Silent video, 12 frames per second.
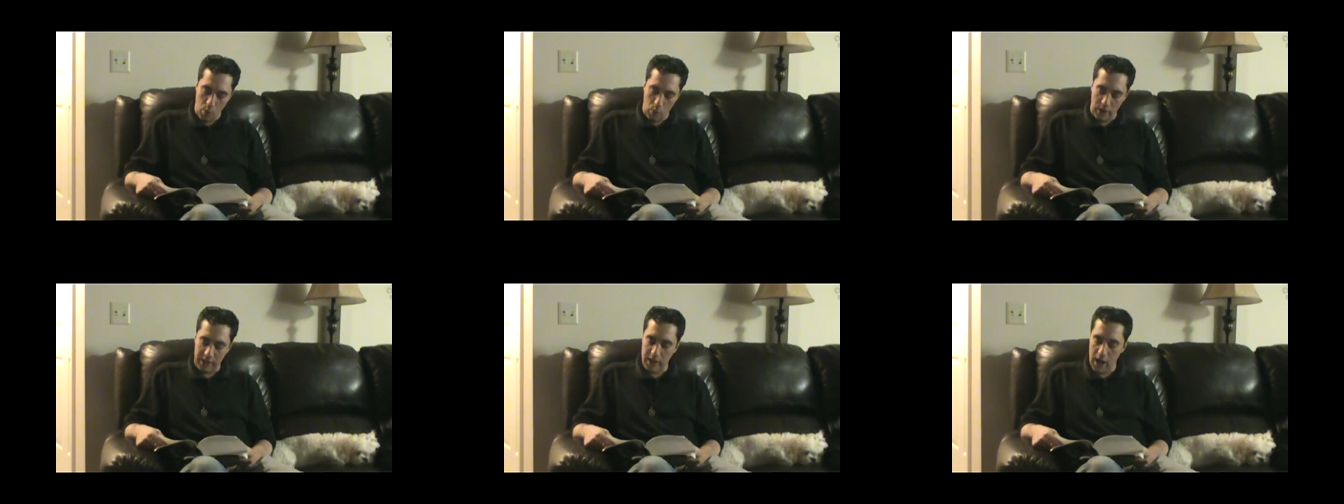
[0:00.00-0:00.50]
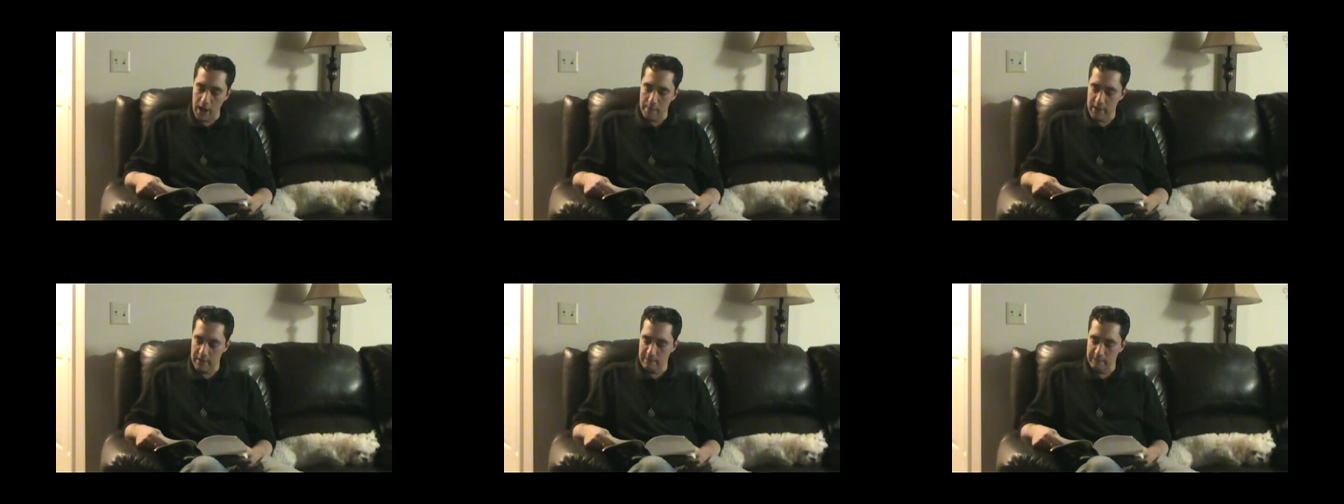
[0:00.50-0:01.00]
One
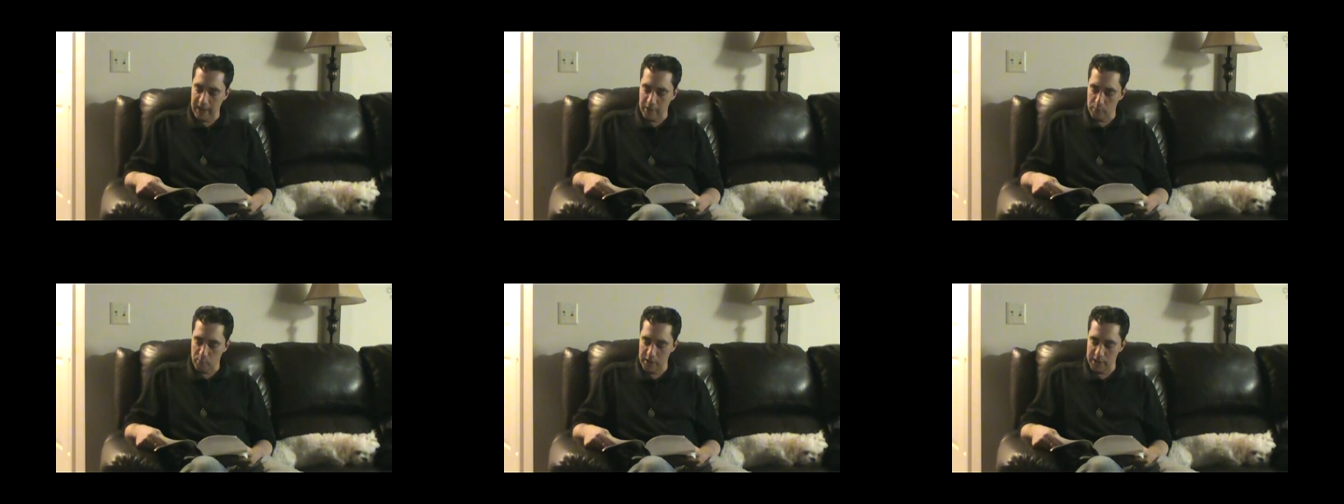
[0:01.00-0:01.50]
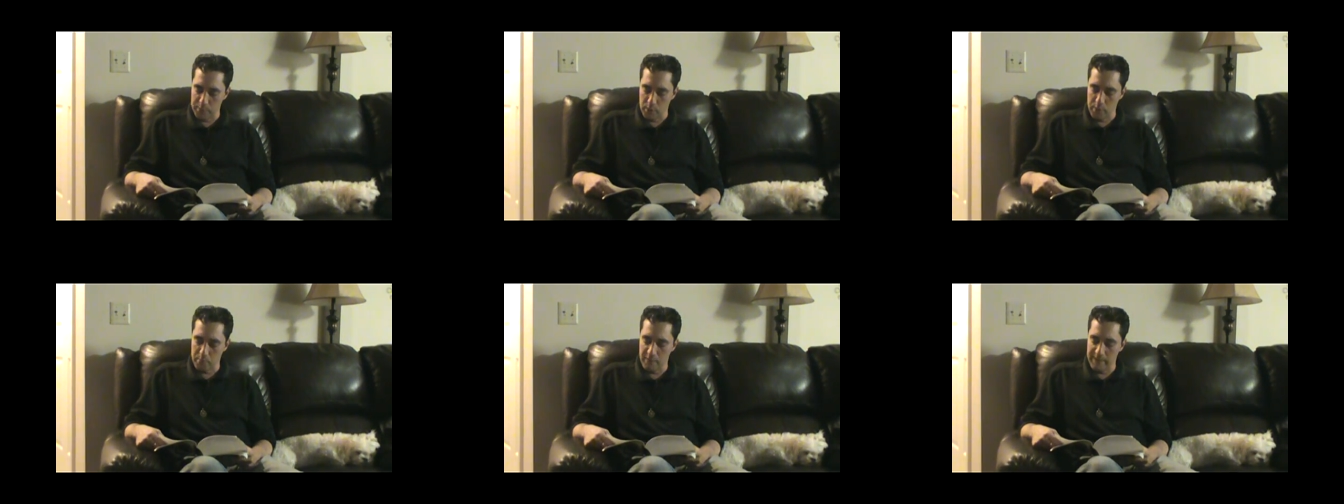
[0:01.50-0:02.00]
common vital
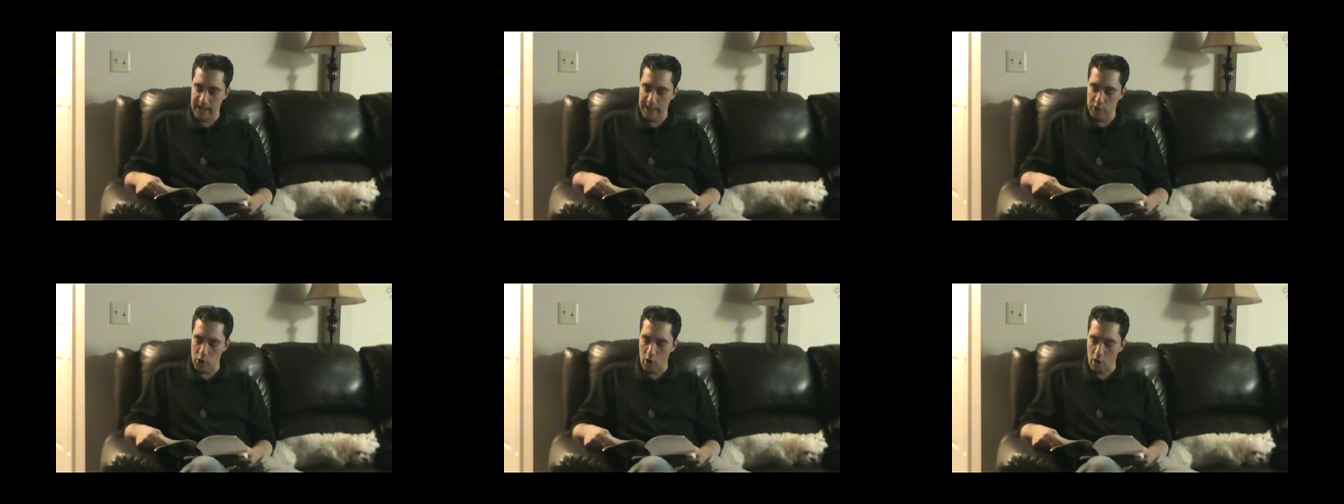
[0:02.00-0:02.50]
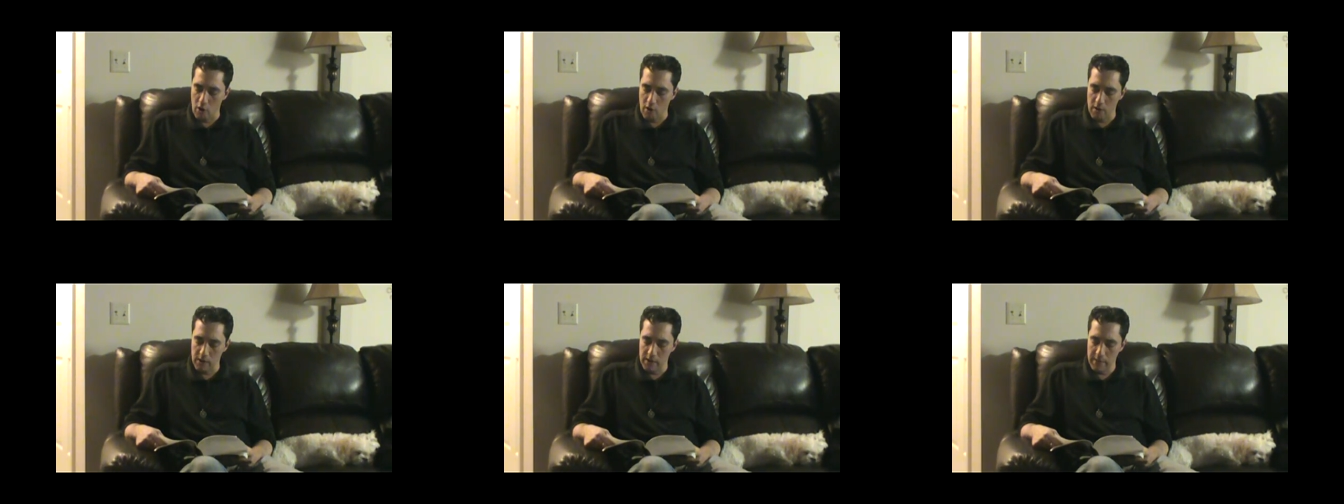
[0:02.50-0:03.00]
principle pervades
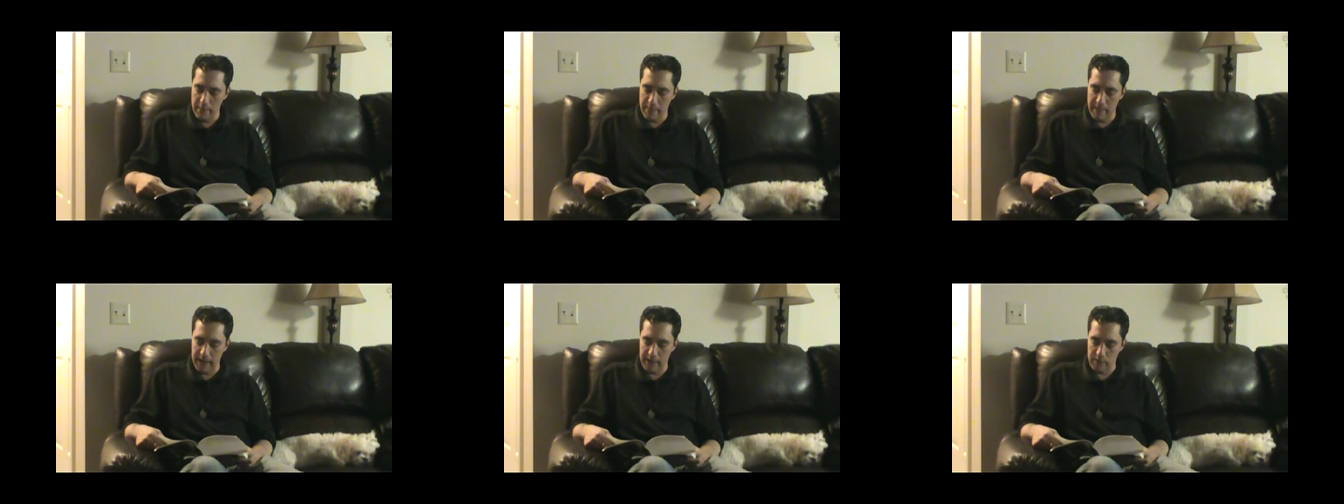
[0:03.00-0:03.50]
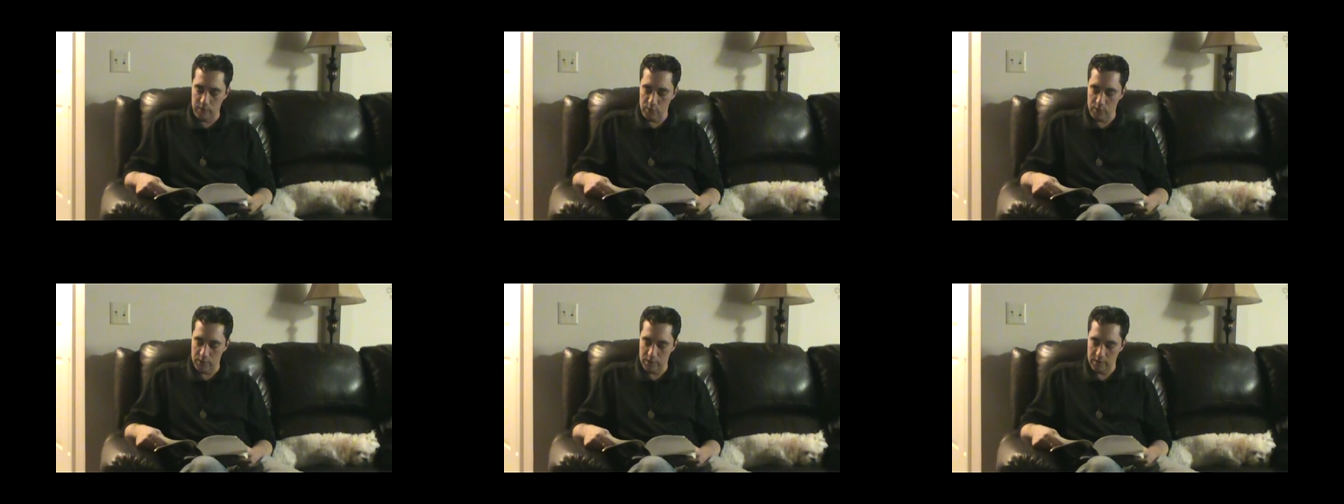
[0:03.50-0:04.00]
all
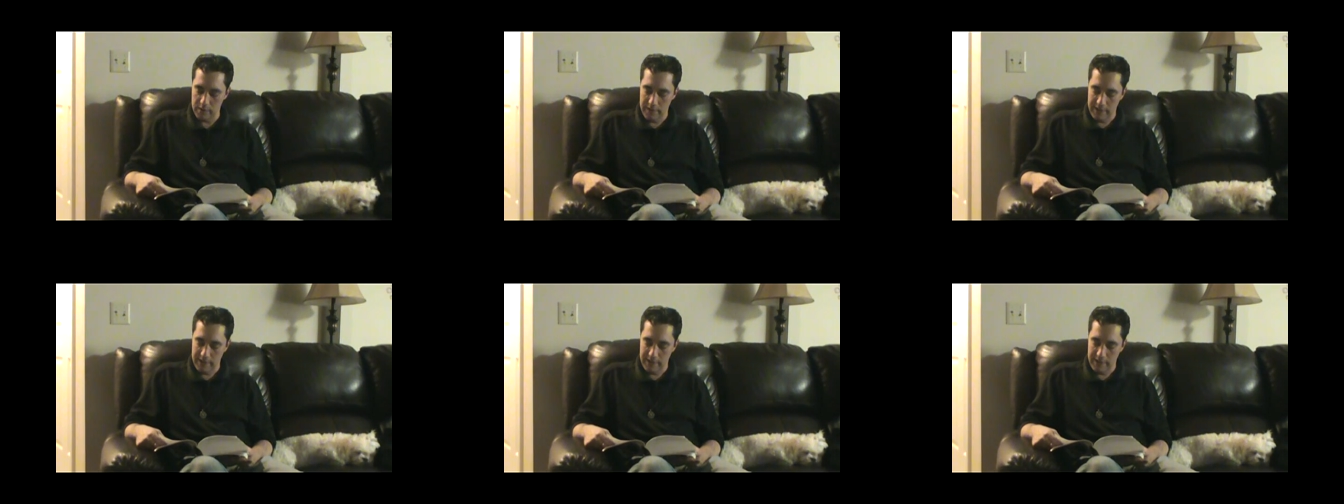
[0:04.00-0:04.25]
things,